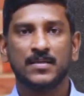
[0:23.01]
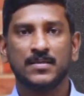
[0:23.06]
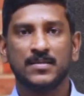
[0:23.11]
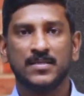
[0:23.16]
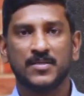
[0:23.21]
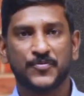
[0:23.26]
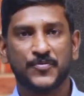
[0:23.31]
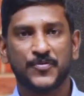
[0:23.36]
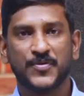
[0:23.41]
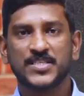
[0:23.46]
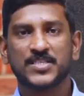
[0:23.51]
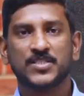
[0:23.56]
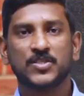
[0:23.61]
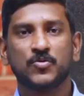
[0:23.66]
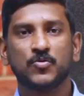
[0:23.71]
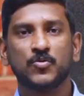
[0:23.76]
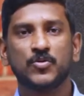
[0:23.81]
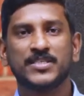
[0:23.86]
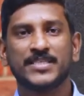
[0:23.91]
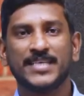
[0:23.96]
The
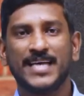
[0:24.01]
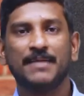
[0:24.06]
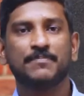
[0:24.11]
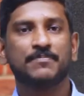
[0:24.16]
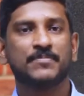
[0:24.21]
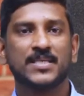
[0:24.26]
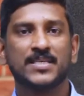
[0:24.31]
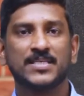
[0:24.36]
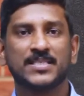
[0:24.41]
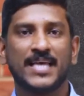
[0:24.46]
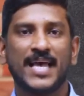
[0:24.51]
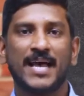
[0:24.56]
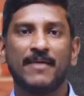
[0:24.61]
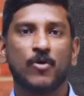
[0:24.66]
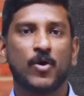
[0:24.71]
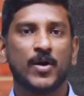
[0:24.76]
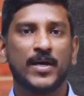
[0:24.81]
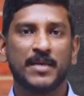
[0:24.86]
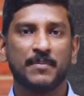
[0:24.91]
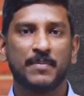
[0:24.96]
first two chapters
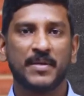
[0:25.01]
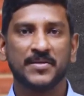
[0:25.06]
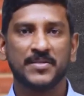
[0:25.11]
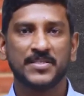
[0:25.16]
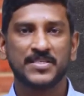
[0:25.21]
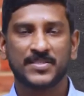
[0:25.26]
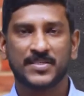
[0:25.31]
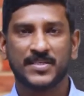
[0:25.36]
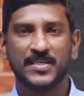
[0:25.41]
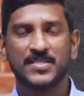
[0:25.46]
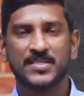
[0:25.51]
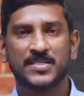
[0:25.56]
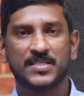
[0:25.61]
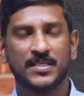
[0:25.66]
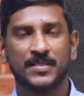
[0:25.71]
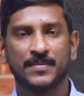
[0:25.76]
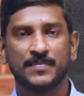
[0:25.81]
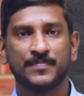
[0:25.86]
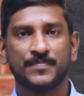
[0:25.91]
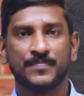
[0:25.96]
have already been
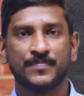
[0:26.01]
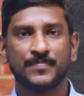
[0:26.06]
discussed.